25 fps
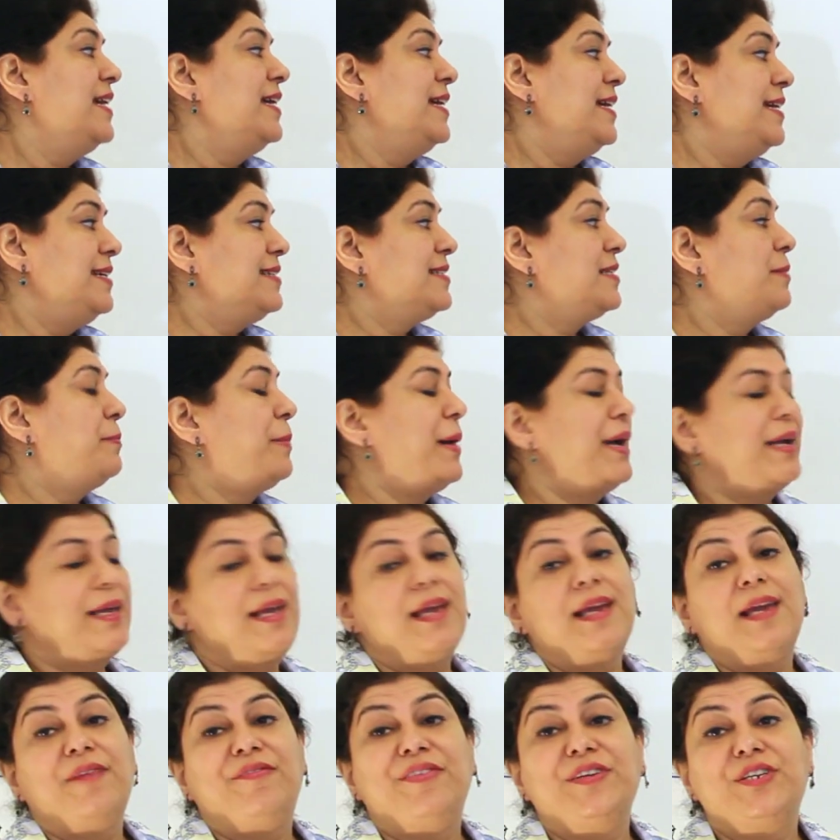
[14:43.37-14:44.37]
is the
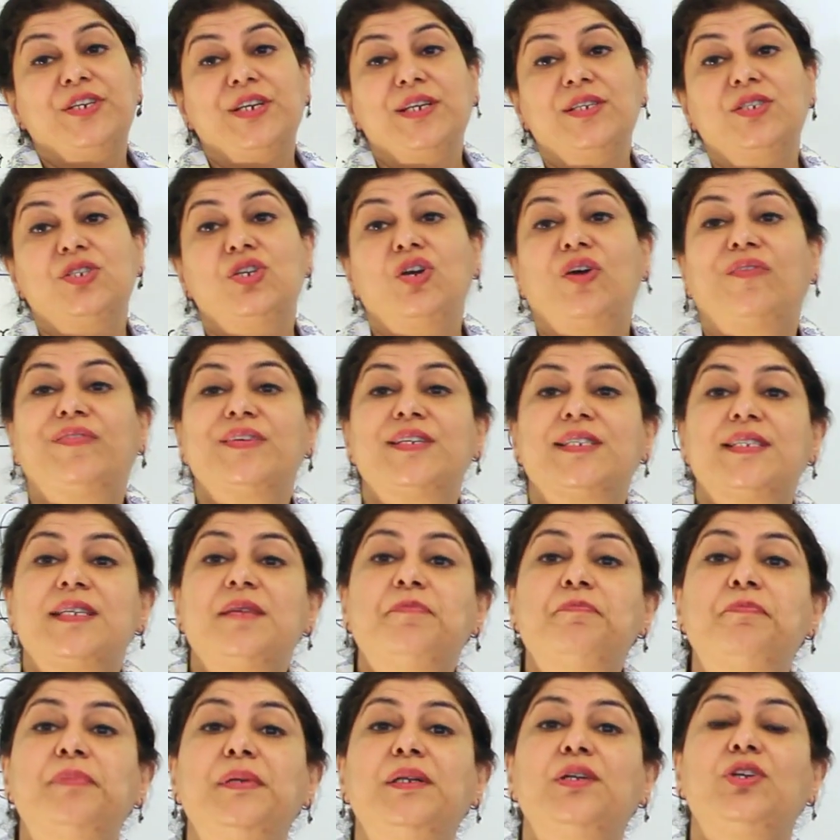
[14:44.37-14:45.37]
packing efficiency of a
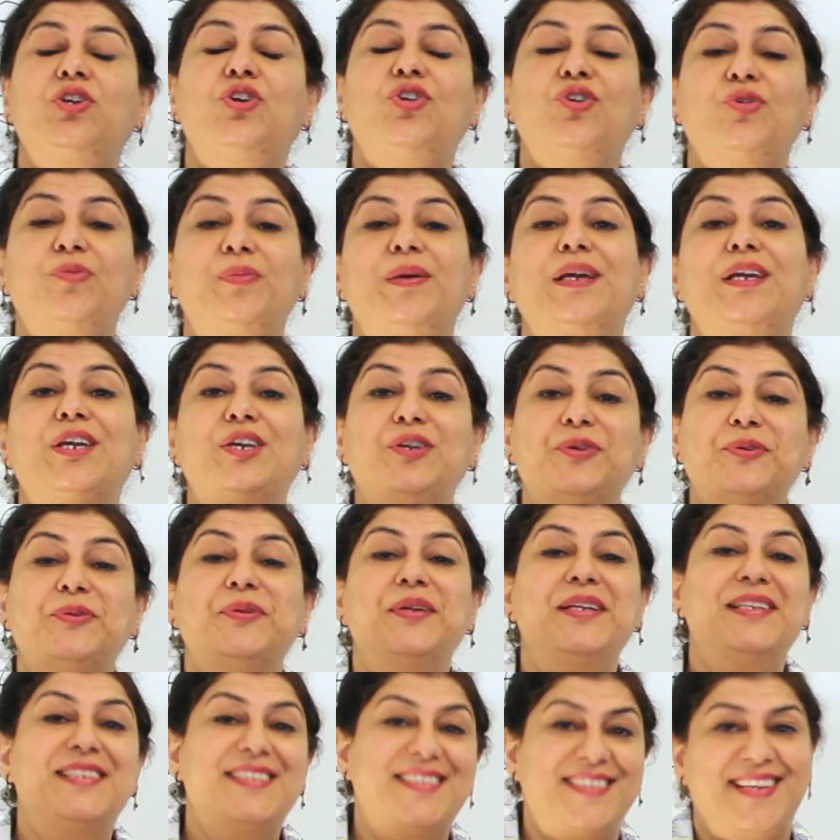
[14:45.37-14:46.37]
simple cubic
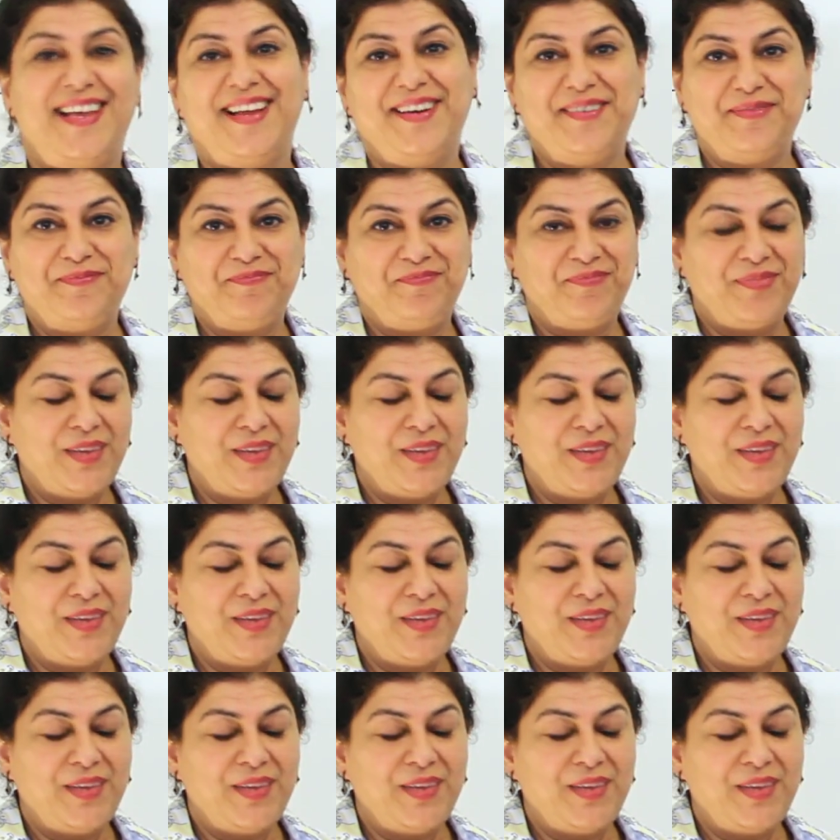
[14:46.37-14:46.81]
unit cell.